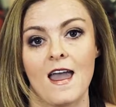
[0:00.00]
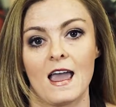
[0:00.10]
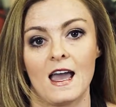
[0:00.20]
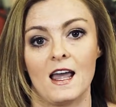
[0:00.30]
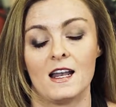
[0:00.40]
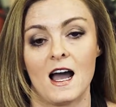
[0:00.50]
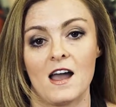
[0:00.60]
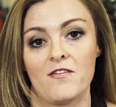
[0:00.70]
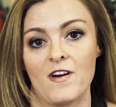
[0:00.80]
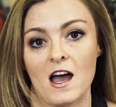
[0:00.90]
and
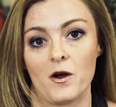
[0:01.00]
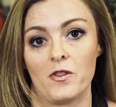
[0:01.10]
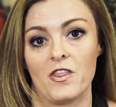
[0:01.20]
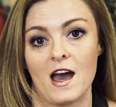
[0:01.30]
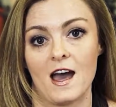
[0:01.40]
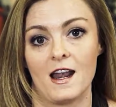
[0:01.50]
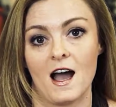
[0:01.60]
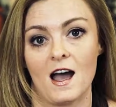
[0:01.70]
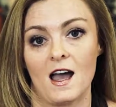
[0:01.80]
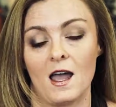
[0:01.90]
I found that
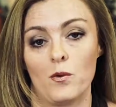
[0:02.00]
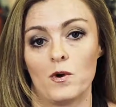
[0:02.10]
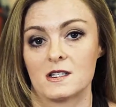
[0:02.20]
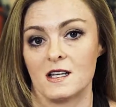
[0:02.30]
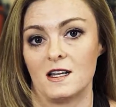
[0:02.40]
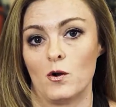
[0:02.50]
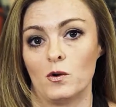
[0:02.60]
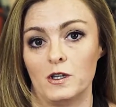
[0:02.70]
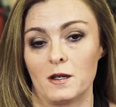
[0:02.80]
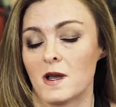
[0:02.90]
I wasn't
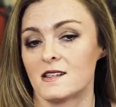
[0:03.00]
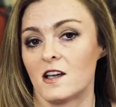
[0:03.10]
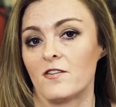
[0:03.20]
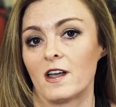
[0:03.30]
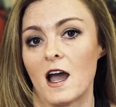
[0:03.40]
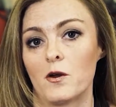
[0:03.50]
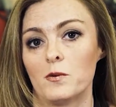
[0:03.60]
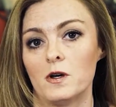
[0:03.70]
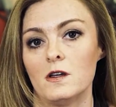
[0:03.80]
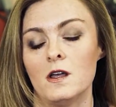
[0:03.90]
holding myself
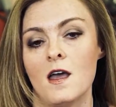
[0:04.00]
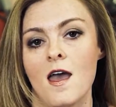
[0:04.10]
accountable.